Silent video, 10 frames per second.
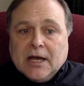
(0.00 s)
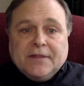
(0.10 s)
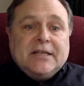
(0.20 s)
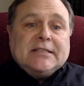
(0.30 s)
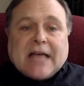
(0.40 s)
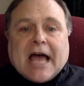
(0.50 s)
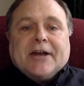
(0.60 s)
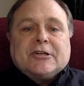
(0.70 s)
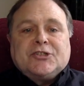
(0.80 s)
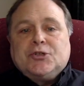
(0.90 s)
The
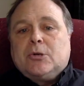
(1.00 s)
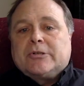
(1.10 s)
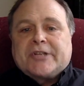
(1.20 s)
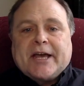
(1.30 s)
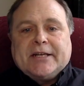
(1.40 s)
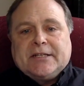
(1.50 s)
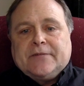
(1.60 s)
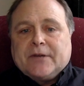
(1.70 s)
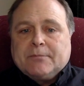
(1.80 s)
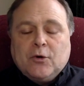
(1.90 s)
entire
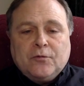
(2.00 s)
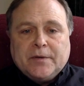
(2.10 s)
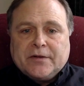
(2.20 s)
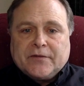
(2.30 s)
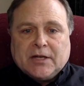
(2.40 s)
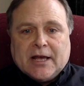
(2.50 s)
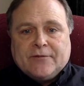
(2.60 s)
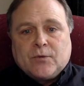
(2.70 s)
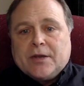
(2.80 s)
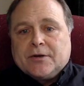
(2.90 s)
pseudoscientific movement of the
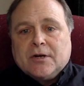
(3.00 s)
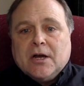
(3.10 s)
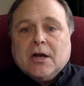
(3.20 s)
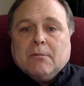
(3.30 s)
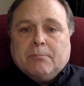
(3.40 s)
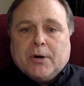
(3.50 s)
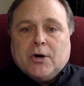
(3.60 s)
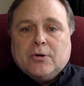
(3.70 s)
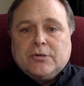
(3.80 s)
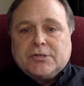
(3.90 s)
left, whether
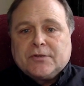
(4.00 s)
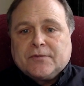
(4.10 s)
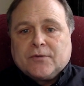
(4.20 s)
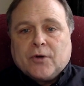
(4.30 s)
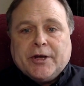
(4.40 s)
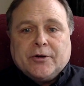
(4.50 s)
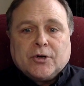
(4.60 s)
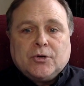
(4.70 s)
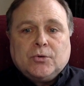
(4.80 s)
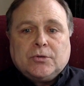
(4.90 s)
Bose, Freud, or
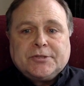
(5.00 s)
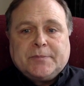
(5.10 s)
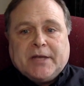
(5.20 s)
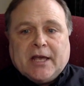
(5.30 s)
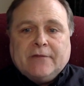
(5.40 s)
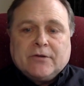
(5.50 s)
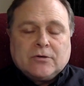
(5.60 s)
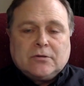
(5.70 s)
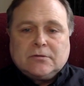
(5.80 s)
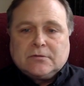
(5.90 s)
Gould's
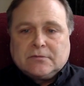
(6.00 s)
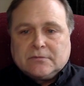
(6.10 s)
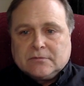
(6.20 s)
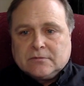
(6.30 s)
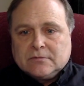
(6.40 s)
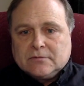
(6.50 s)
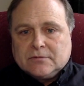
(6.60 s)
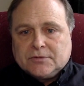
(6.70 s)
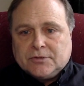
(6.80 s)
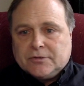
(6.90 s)
behavioral
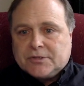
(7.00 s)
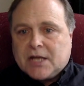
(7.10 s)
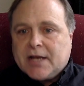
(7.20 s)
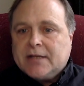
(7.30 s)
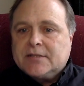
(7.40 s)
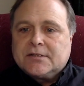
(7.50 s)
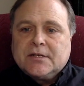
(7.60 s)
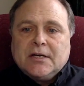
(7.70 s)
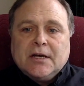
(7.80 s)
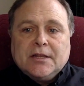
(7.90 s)
pseudoscience,
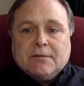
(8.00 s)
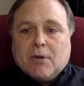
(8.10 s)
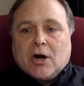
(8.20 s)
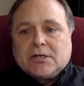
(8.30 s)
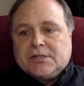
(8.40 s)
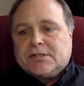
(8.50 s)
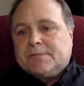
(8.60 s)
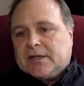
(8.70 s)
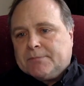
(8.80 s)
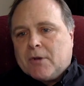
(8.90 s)
the Marxists,
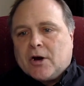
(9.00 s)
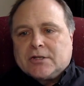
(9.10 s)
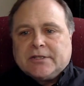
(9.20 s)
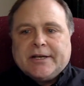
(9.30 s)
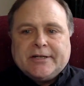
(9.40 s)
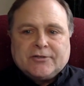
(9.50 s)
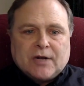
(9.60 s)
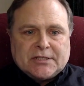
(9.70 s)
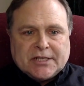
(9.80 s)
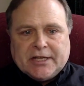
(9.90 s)
I mean Marx, Lenin,
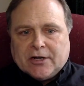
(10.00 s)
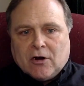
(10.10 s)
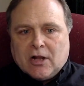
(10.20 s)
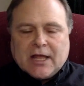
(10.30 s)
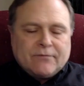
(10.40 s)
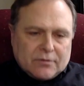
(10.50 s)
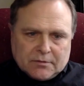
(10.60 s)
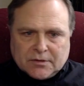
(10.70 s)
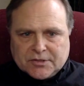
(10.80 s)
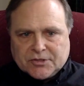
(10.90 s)
Trotsky et al.,
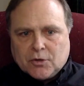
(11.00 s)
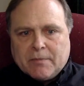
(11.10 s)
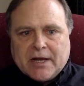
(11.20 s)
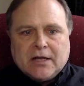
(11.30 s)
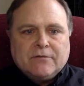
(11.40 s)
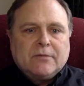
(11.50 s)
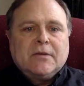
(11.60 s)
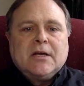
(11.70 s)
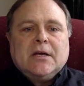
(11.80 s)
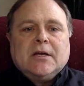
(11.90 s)
there's so many of them,
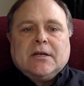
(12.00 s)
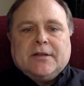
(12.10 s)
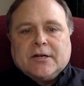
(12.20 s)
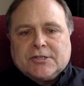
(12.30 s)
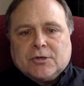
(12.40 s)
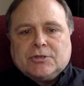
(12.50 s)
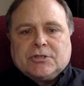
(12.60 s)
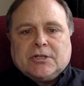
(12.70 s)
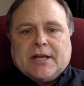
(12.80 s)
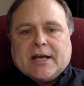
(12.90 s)
their
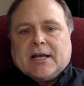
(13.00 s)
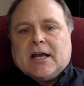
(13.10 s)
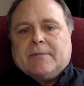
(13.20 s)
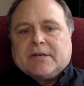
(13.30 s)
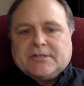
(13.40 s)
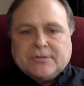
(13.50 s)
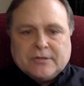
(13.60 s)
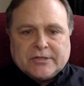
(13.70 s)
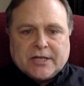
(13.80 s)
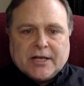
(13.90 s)
social and economic
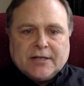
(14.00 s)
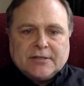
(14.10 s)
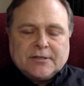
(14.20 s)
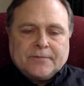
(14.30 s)
pseudoscience,